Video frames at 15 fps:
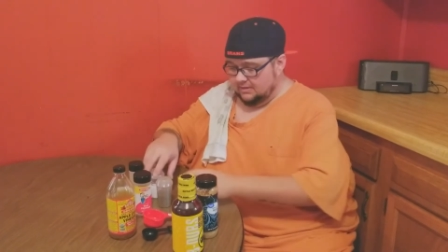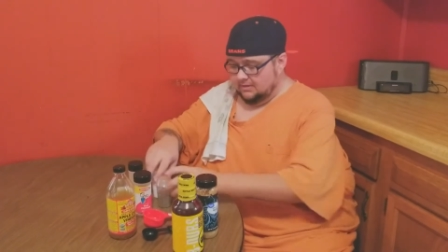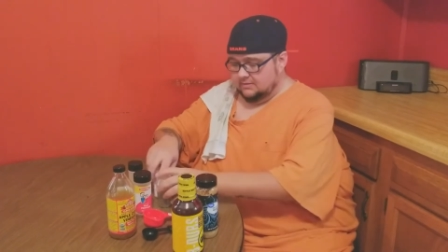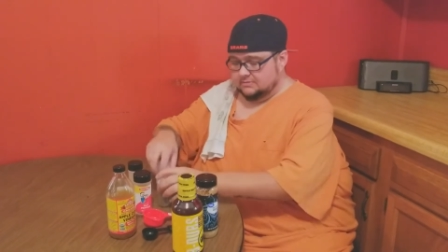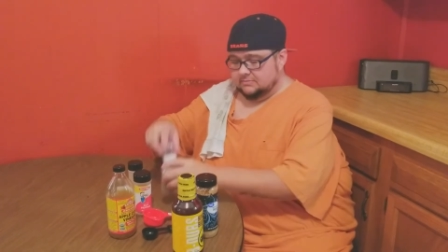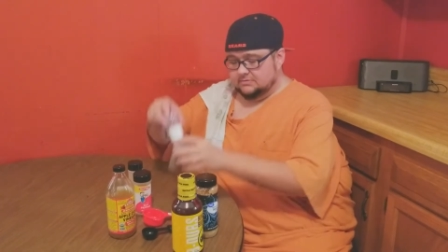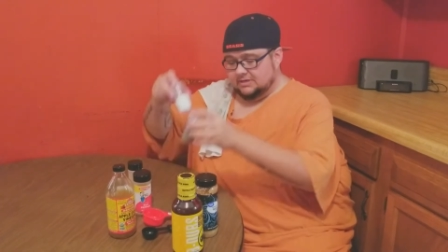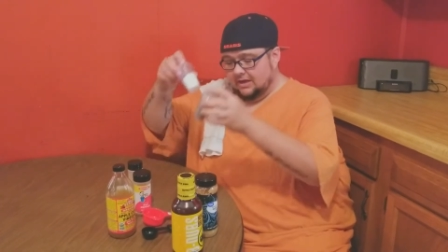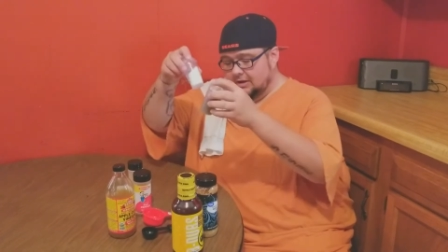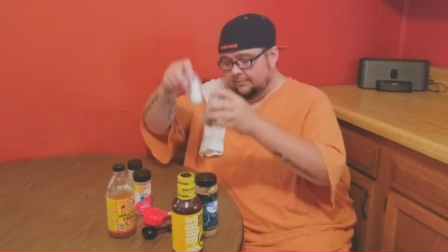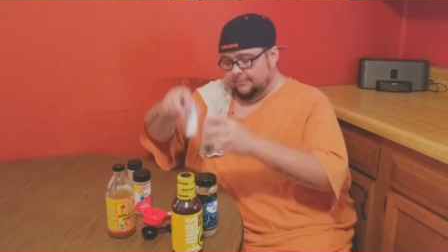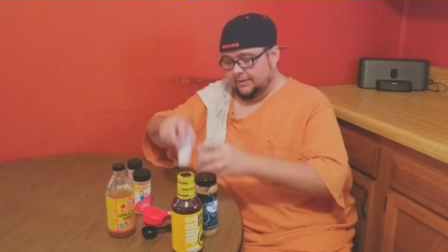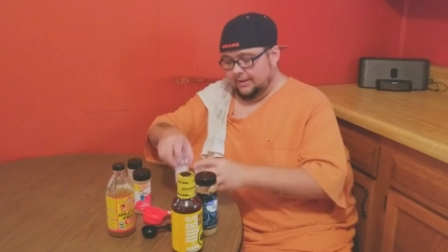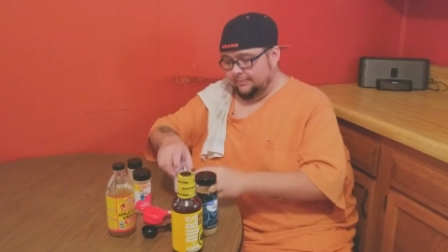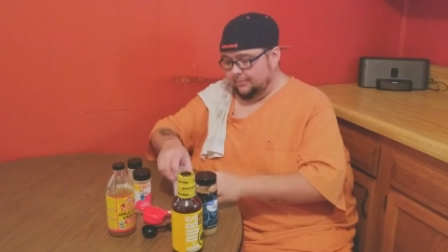Some salt
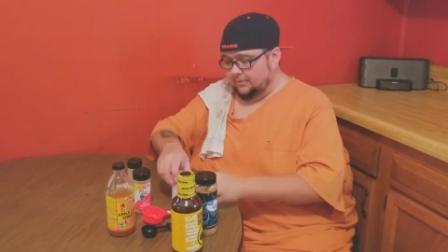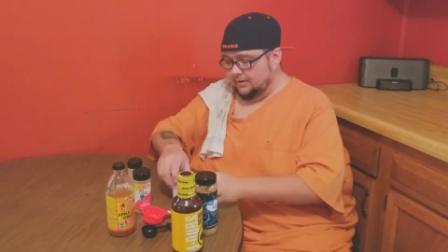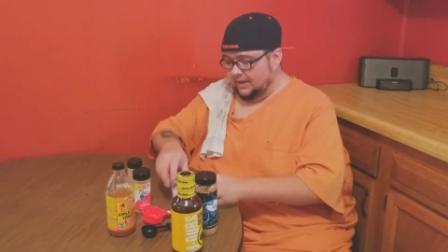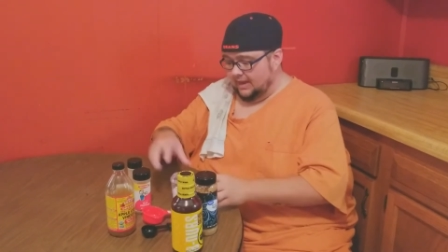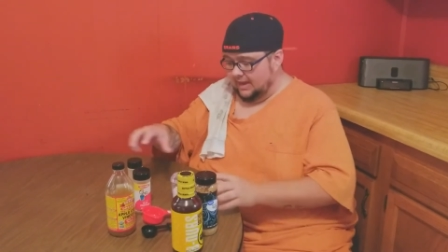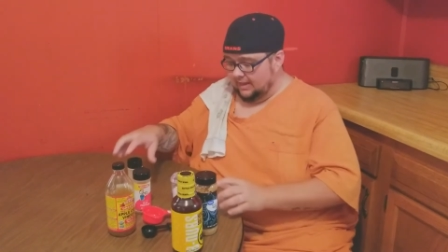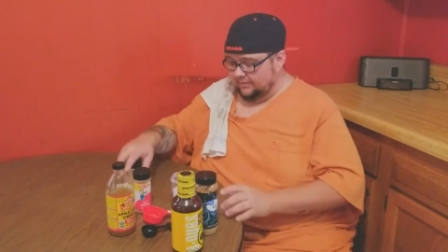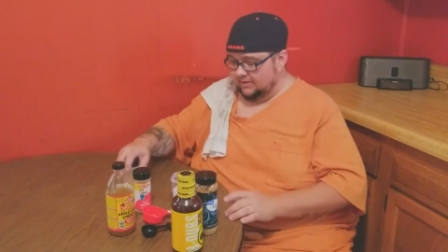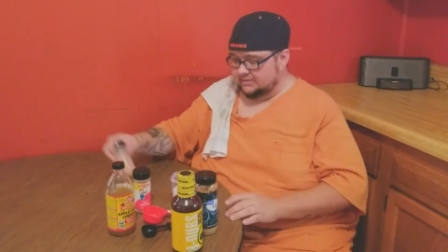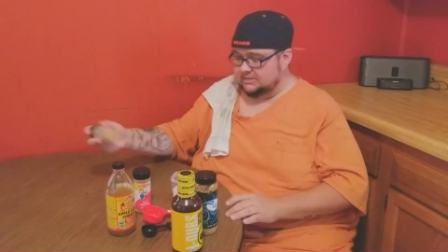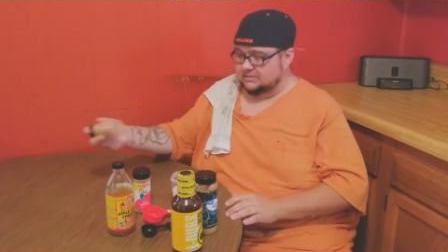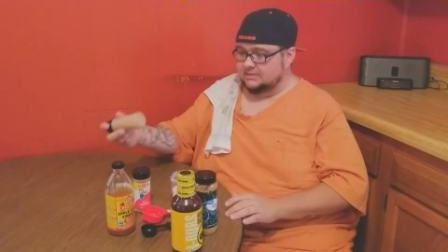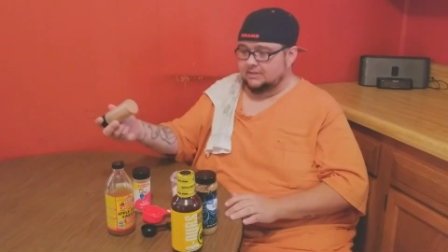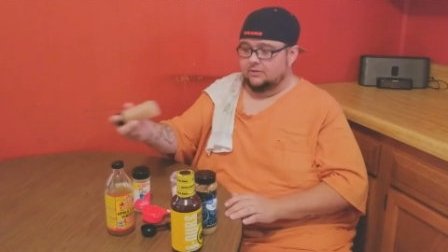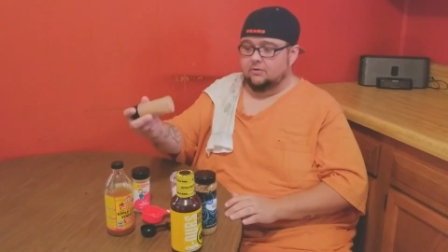and pepper, and this
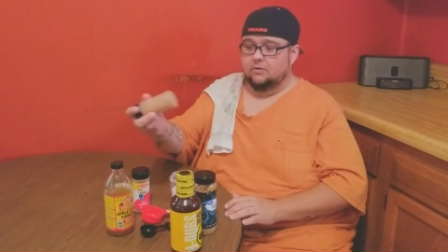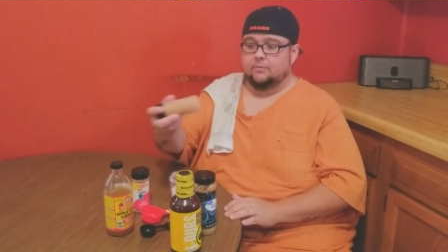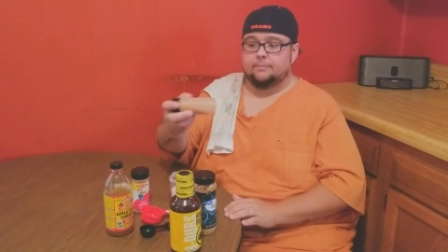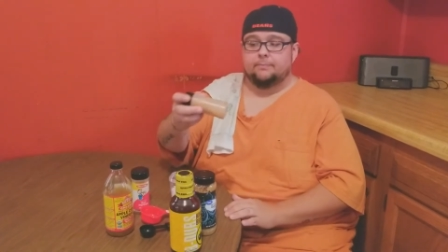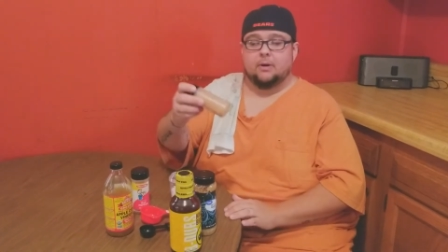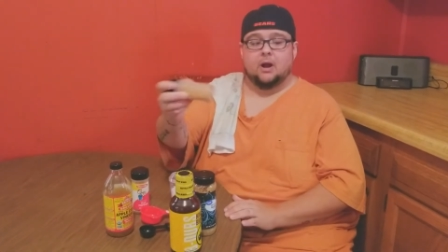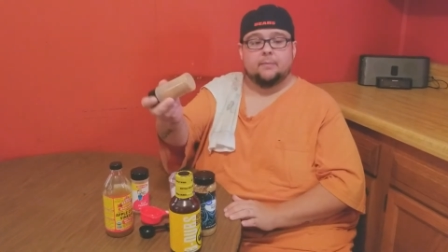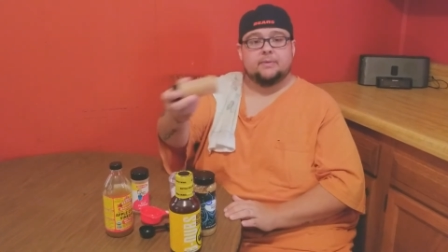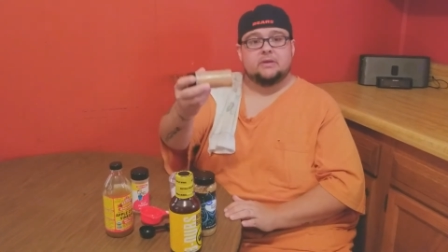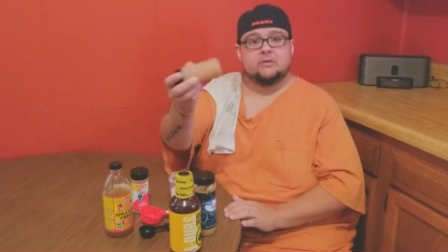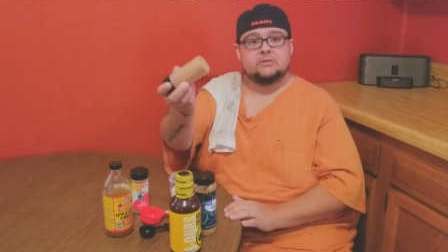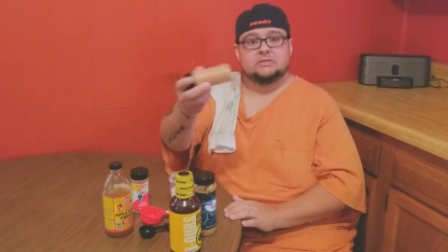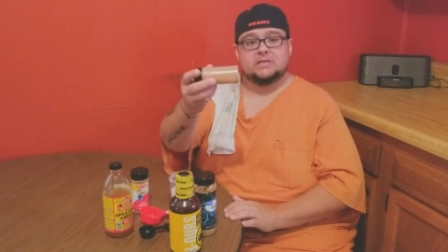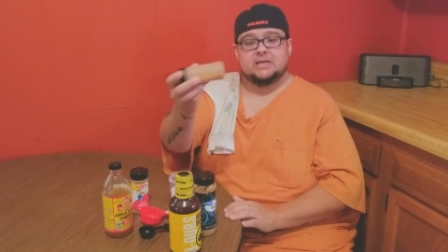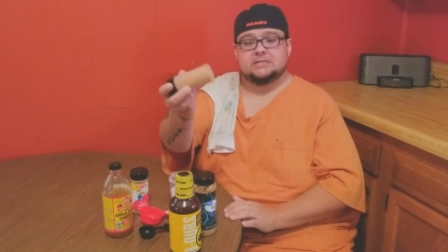is a little
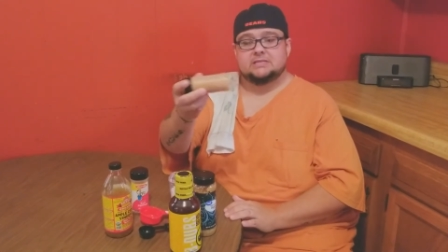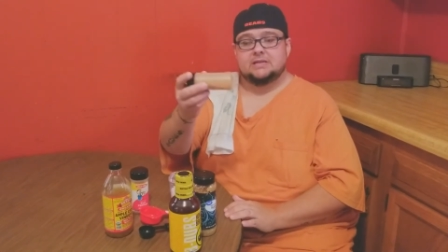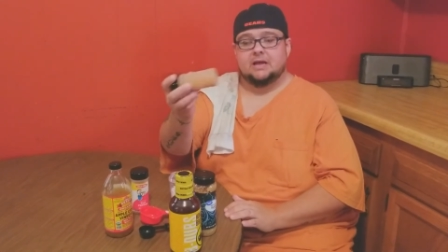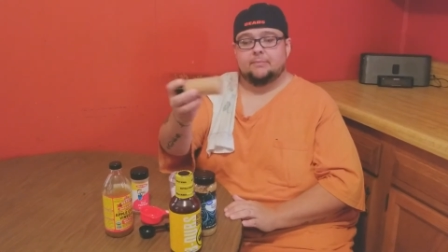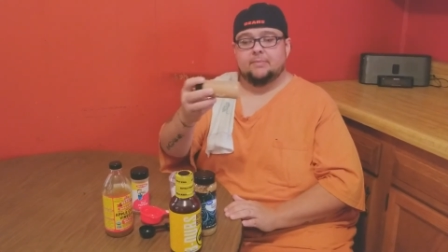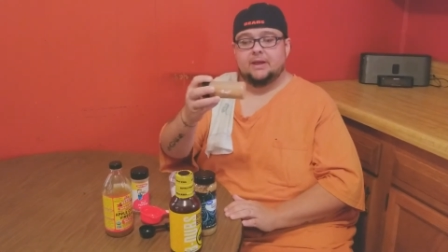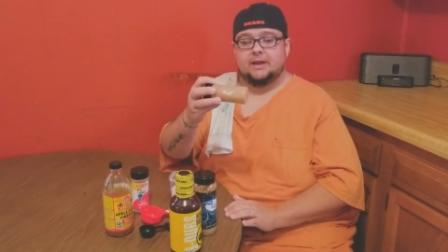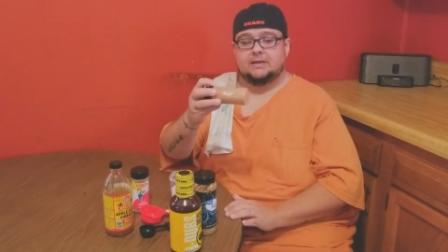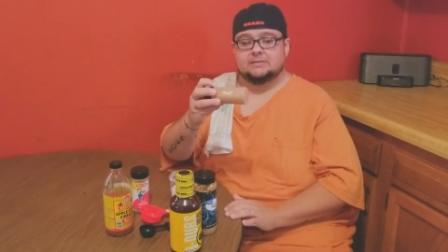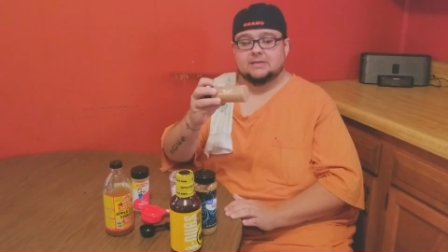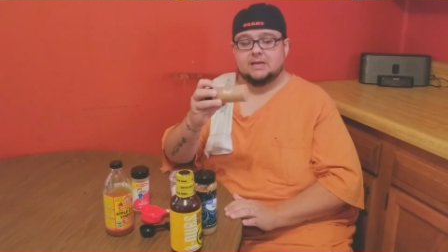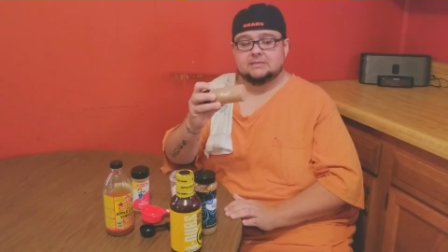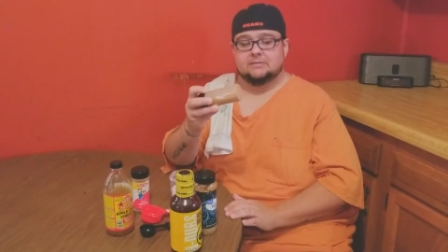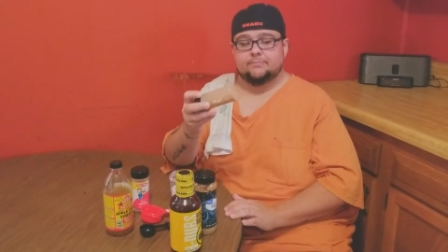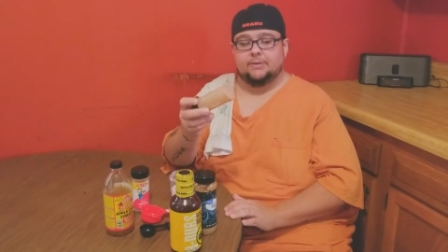barbecue seasoning I made. It's
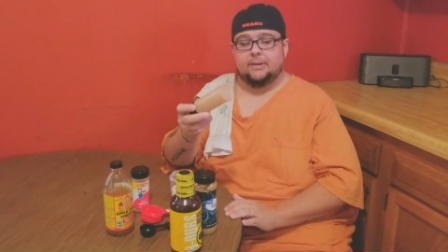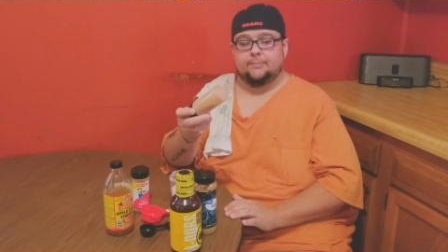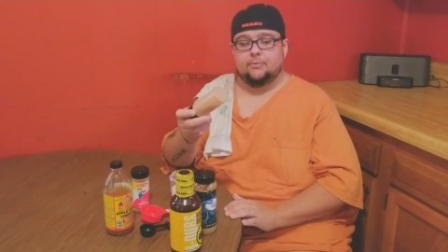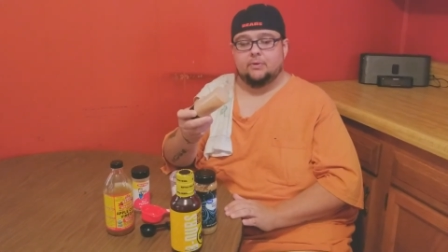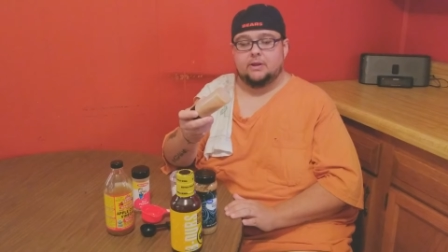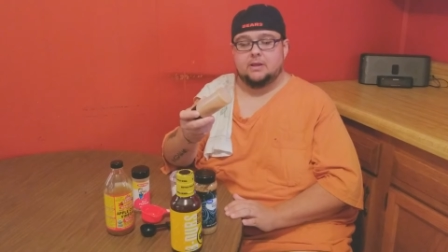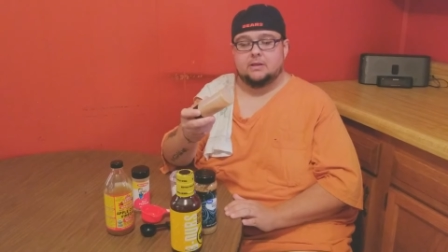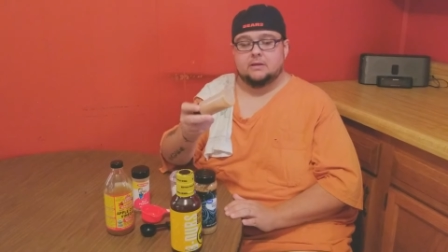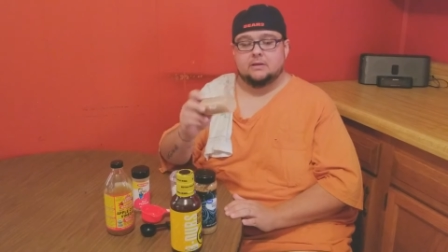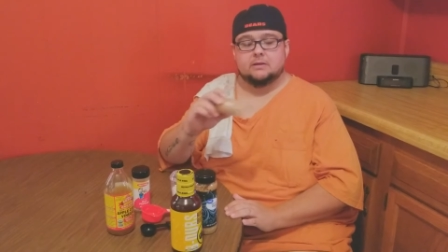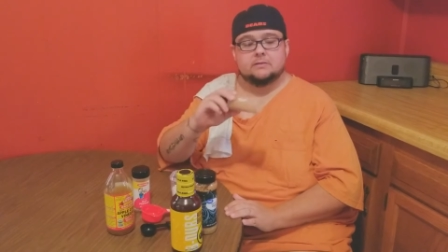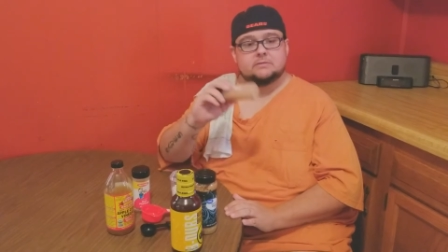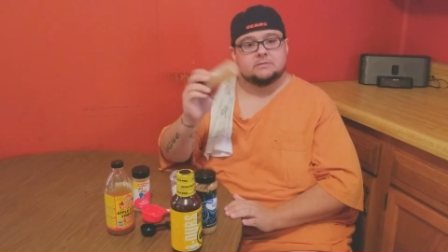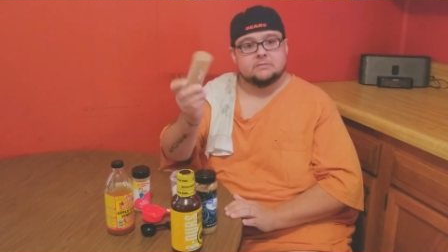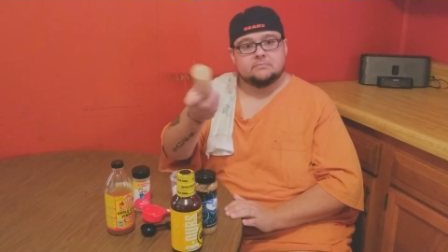got some paprika
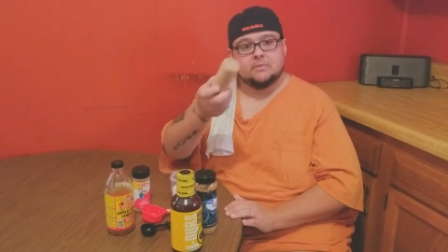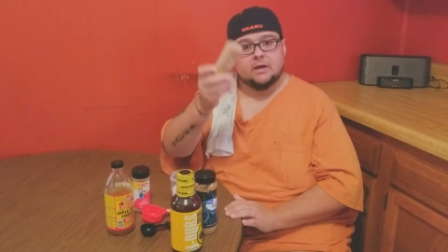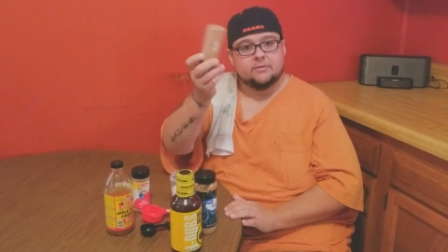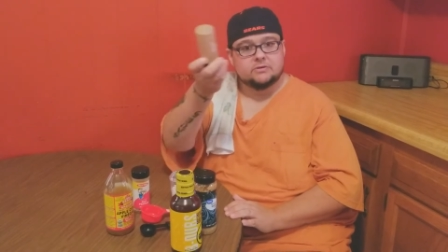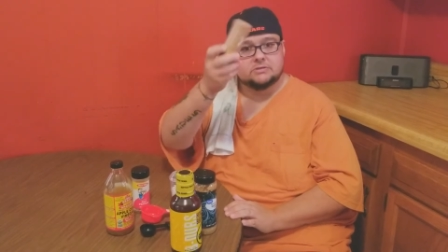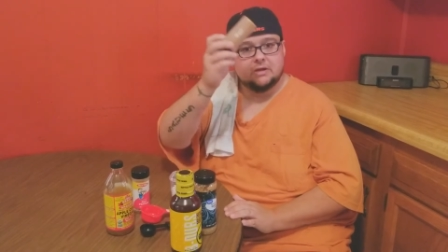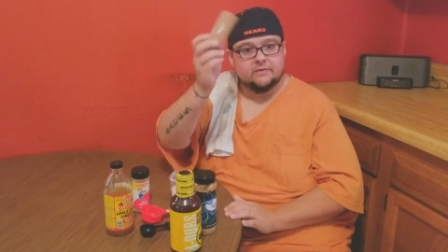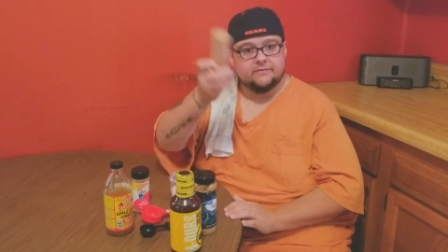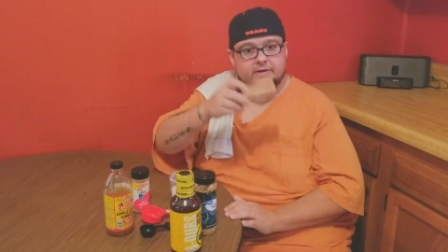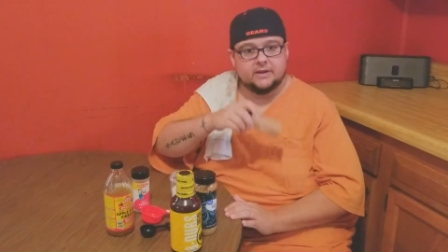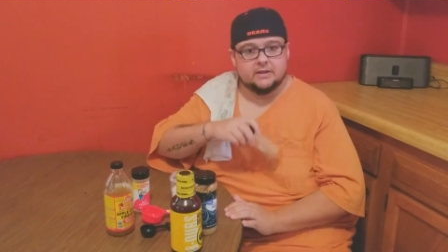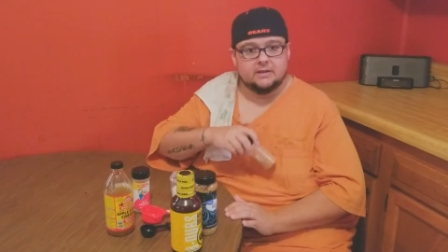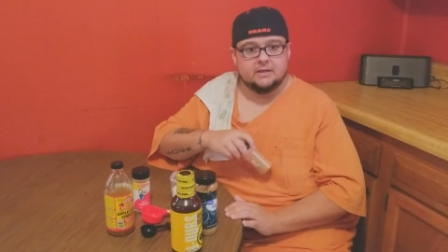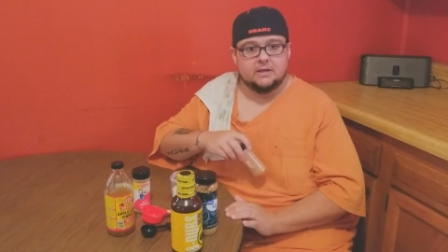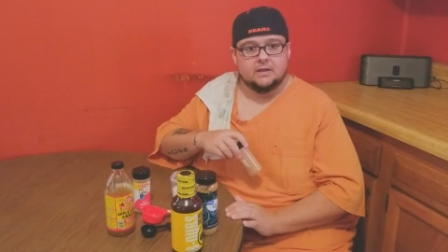and some other stuff in it.